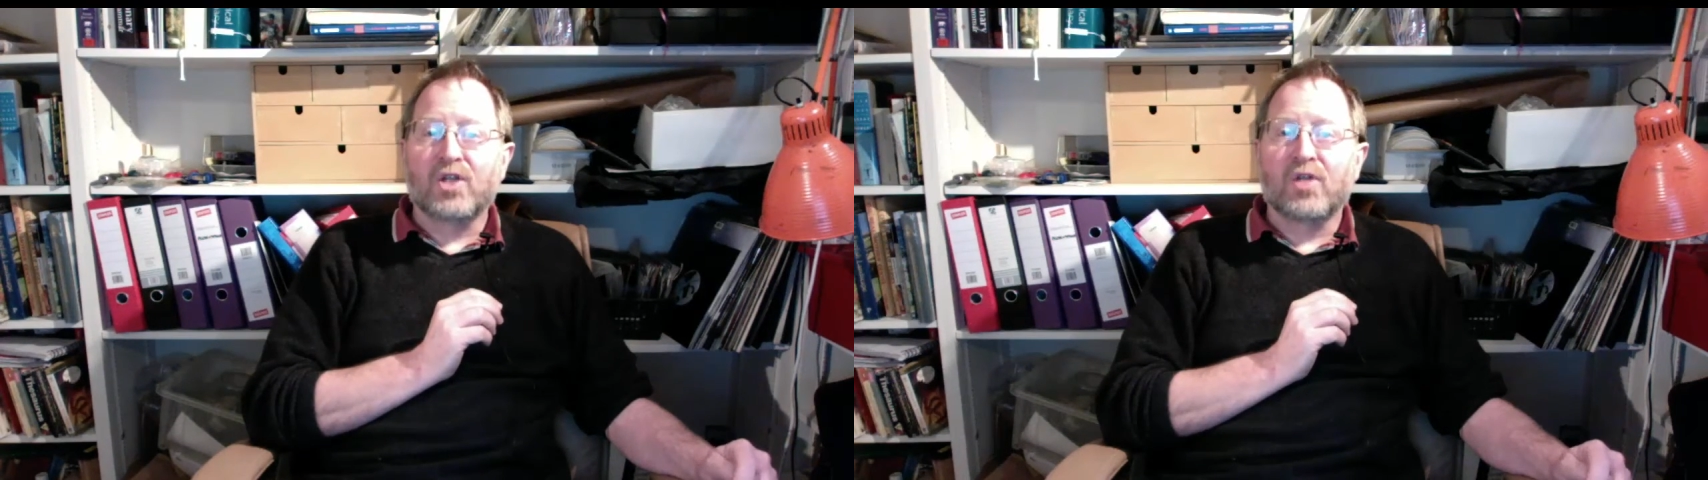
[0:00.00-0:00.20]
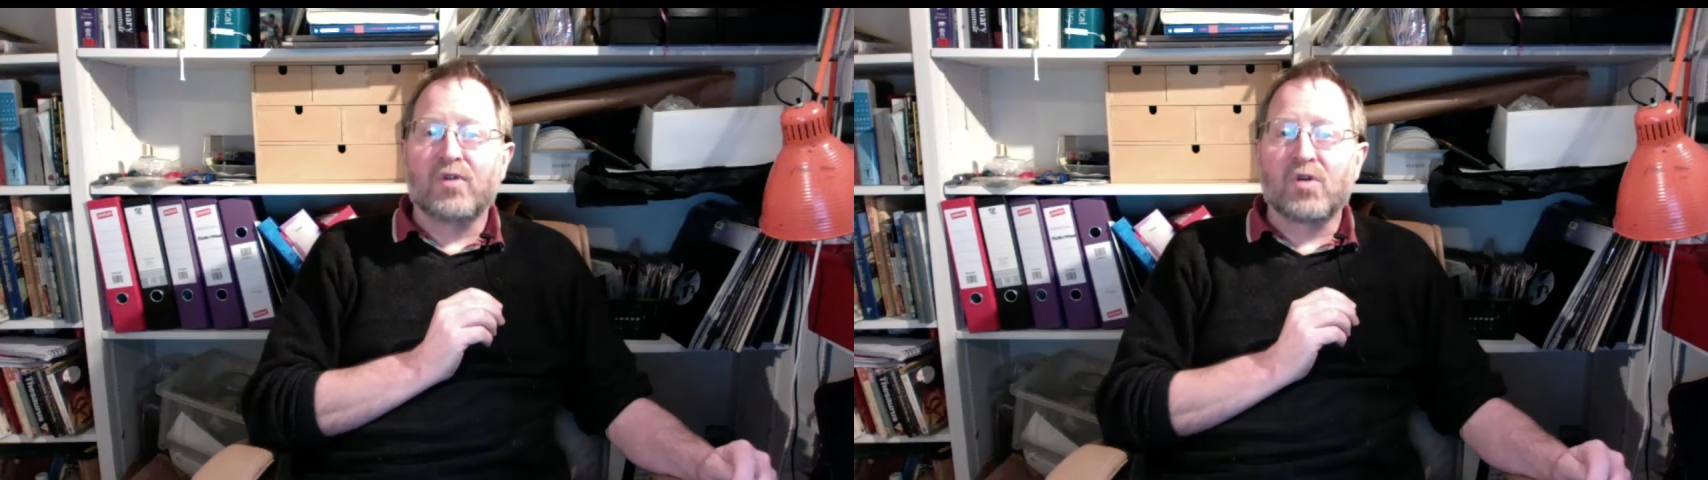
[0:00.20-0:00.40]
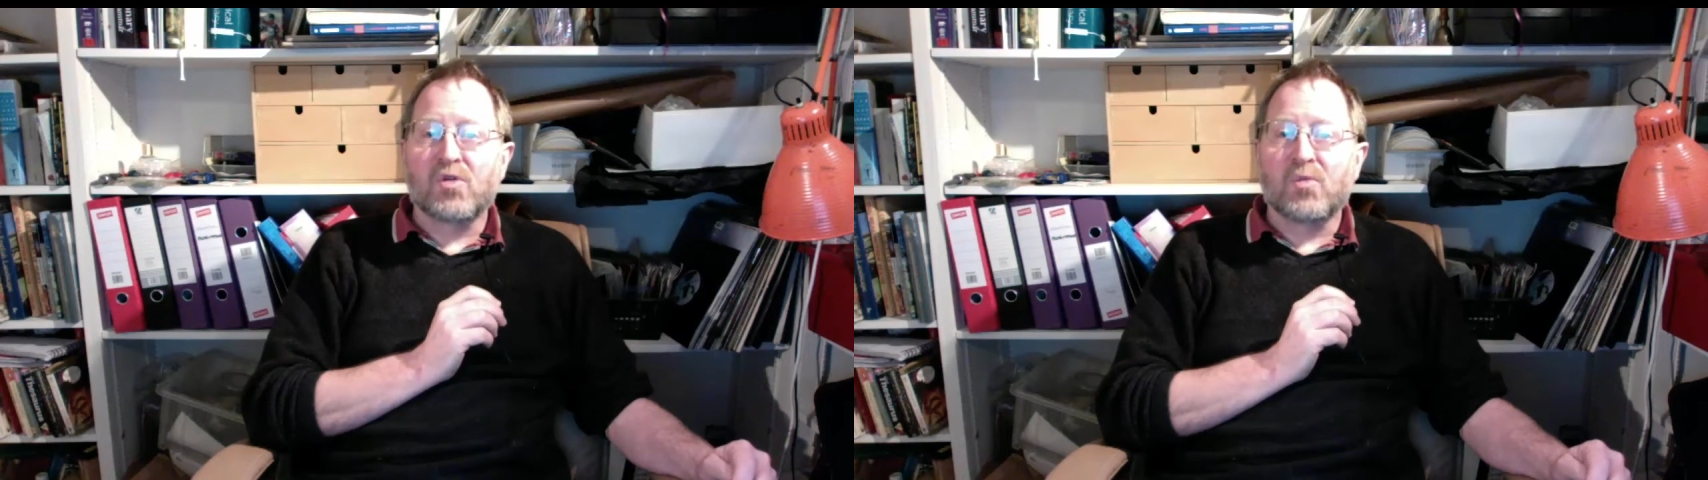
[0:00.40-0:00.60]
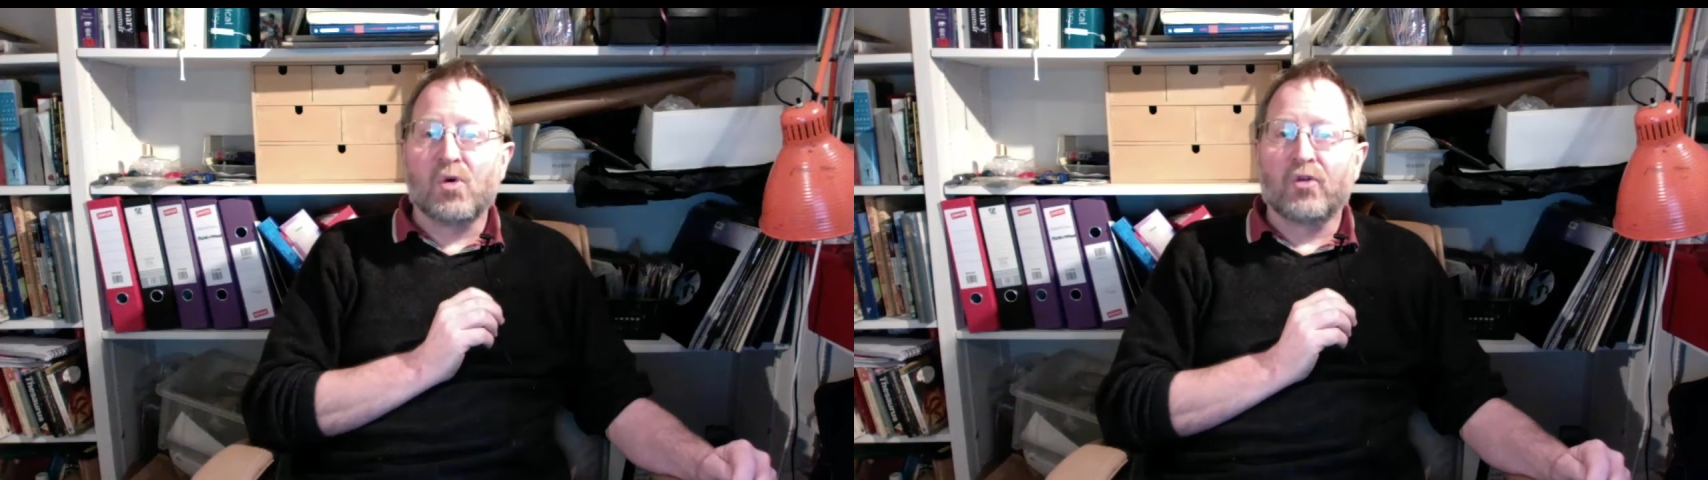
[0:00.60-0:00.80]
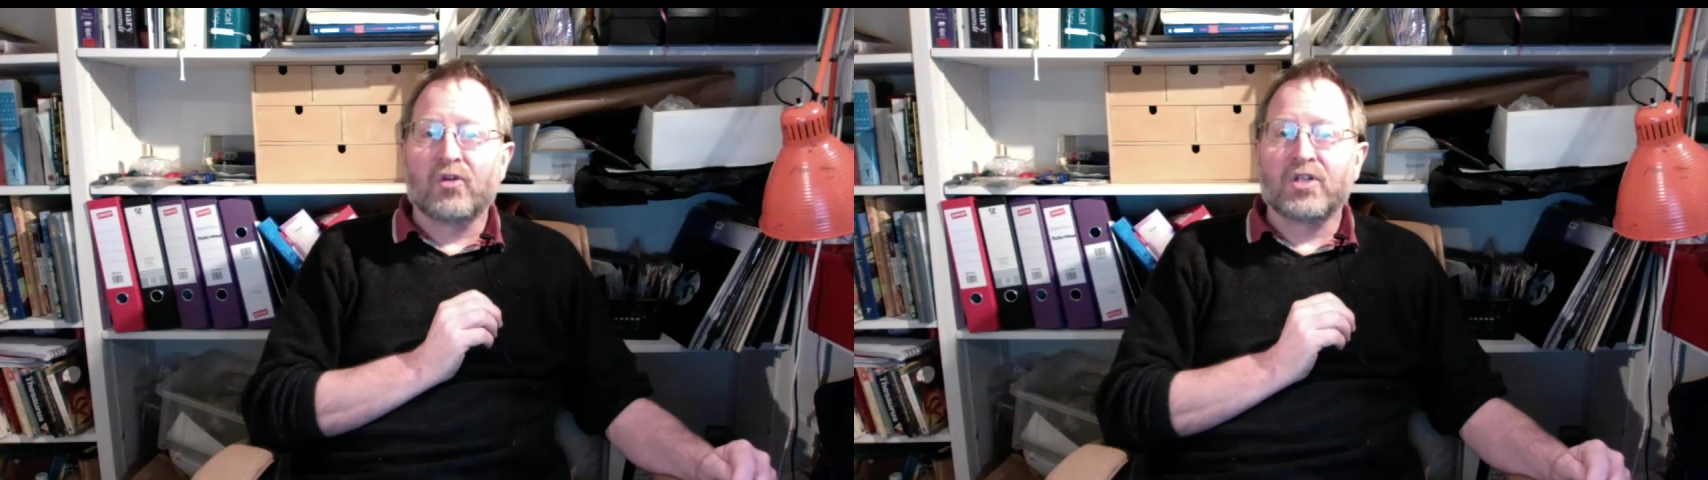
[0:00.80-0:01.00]
for your
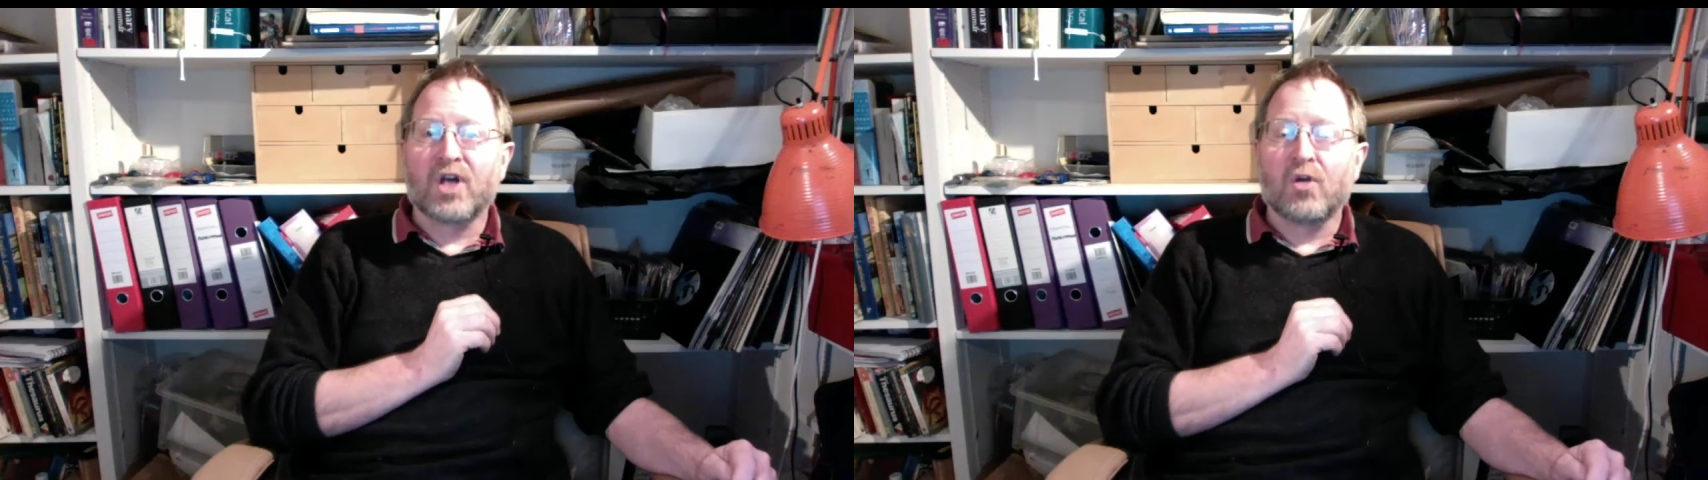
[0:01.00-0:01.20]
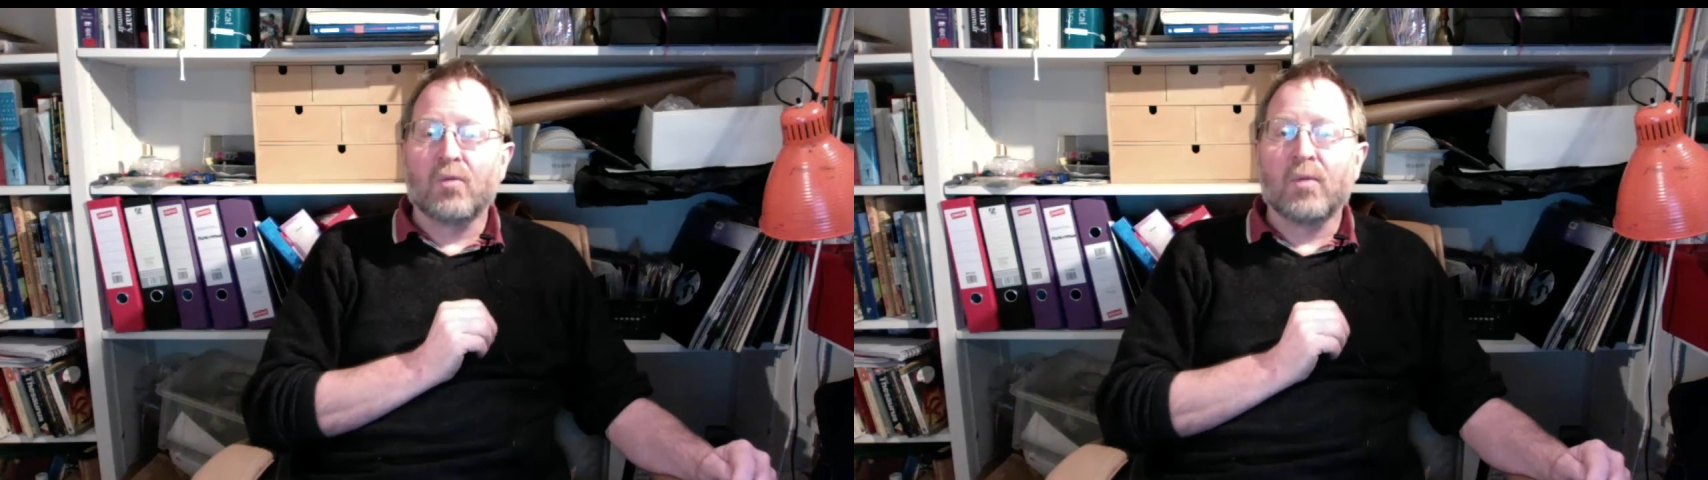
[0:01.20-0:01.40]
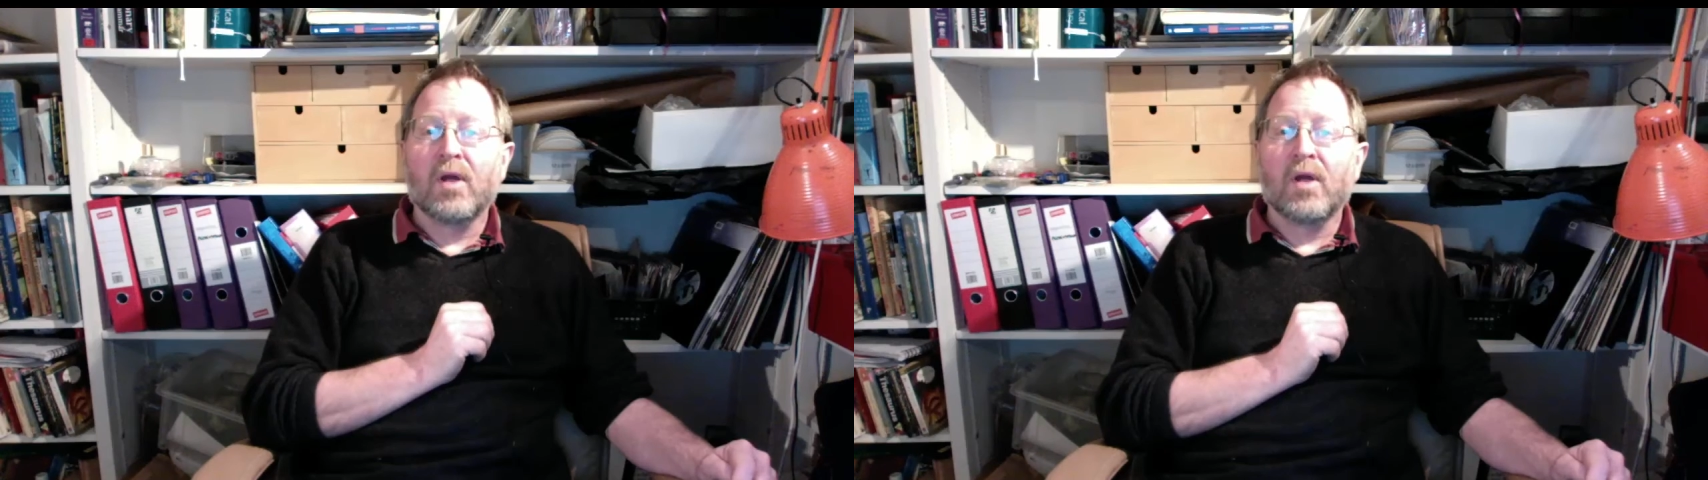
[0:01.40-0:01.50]
support at home.